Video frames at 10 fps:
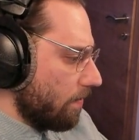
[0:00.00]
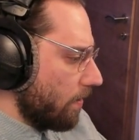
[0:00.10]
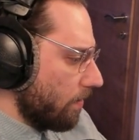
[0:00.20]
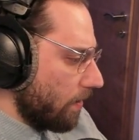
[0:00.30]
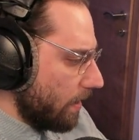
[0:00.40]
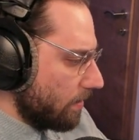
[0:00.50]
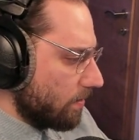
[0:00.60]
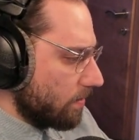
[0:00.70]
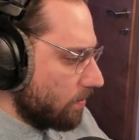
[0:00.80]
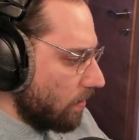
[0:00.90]
very
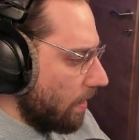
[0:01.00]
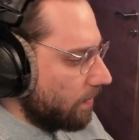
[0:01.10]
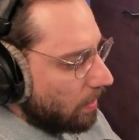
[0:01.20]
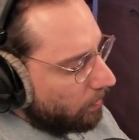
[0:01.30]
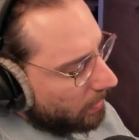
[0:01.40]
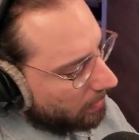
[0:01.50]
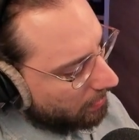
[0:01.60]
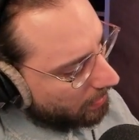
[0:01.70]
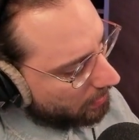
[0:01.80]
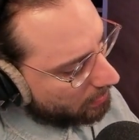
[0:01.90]
great to have that week at
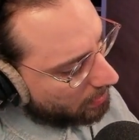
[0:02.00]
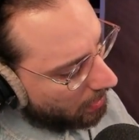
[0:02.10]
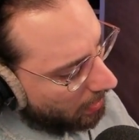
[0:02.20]
the end